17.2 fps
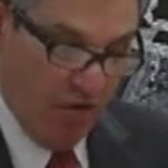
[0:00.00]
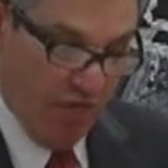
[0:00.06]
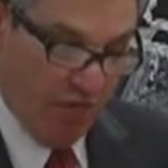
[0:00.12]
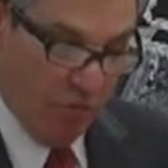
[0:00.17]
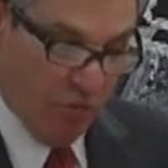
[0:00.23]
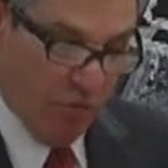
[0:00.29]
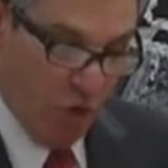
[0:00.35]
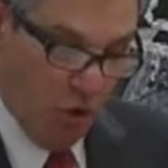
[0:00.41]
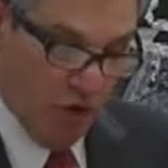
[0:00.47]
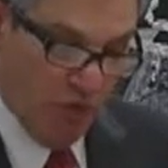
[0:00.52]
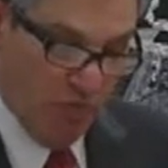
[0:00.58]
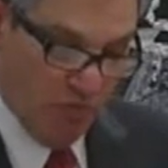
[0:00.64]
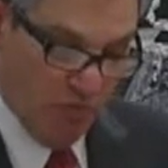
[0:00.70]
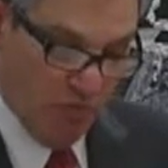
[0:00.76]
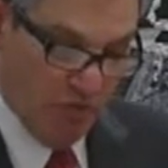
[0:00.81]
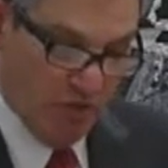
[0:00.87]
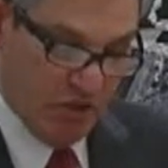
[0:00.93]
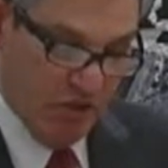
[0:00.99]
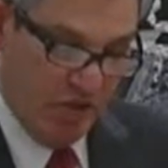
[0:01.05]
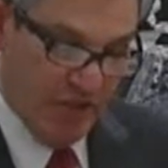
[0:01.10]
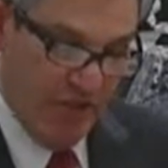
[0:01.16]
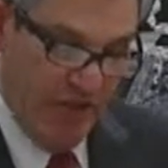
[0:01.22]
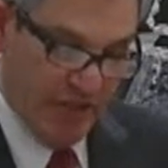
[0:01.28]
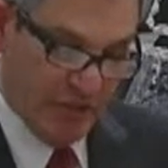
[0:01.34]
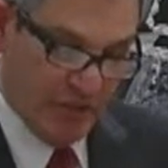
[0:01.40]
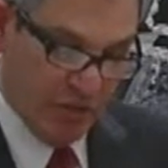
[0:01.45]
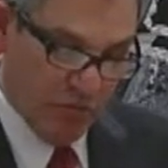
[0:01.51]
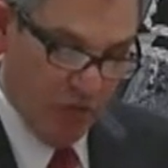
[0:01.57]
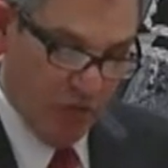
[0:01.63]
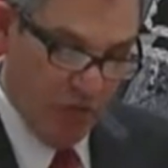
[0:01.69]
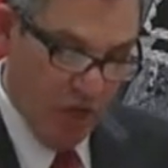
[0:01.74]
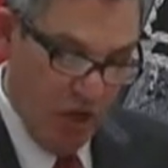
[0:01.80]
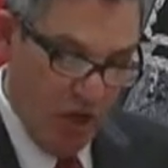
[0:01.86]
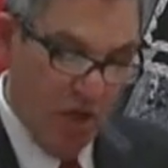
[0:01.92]
for road improvements on Anza
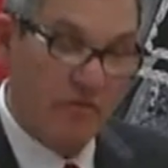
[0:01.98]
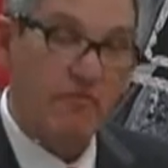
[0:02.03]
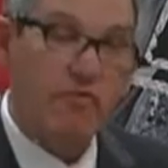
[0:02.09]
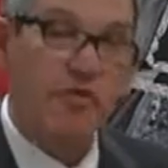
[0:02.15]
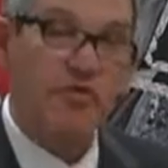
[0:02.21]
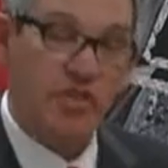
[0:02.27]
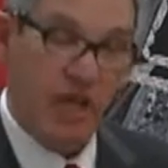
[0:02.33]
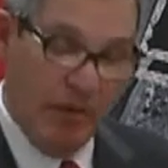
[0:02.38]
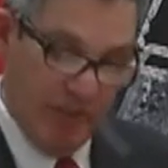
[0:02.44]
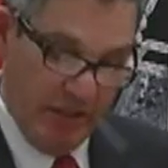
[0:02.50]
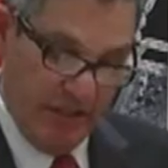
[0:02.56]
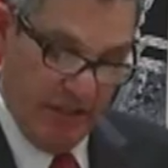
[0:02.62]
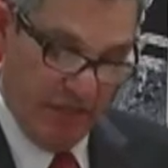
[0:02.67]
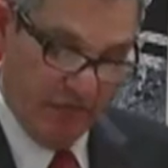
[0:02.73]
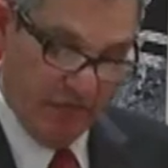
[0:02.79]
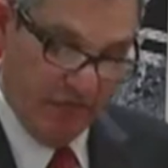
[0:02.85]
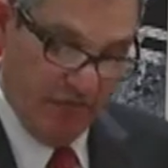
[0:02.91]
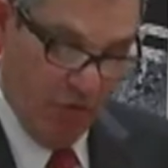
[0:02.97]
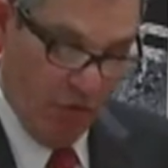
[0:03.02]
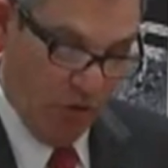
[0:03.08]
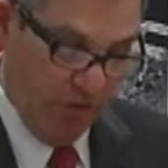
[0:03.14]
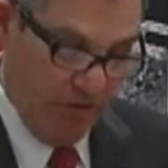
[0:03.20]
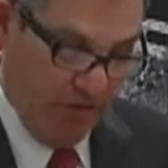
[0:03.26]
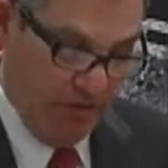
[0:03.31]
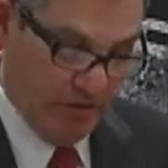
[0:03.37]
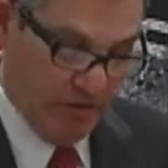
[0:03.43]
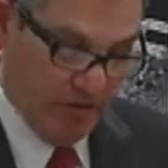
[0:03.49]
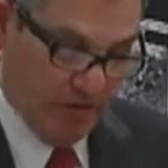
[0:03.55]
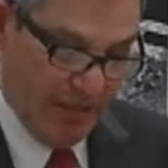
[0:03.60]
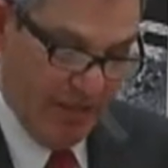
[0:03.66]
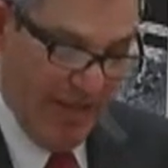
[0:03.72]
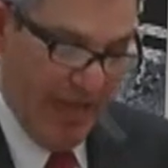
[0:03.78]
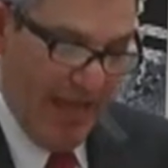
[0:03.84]
Road, for doubling it to 4 lanes.